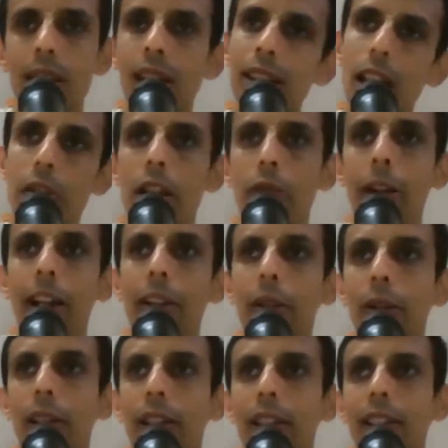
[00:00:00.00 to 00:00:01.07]
together, they will
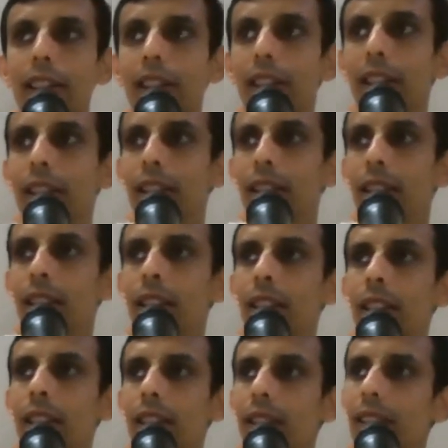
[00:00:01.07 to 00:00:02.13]
fight on.
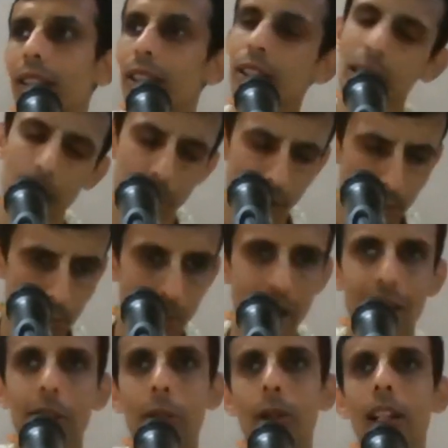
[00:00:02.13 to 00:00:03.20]
See,
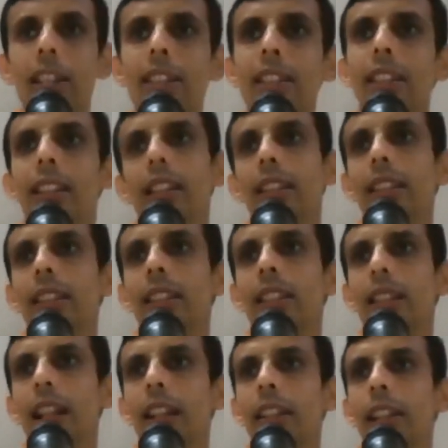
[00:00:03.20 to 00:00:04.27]
from birth only,
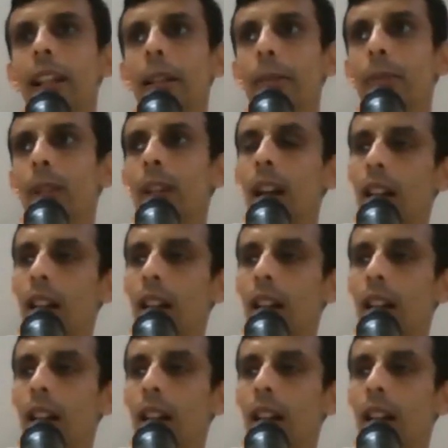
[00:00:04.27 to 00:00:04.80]
it is like that.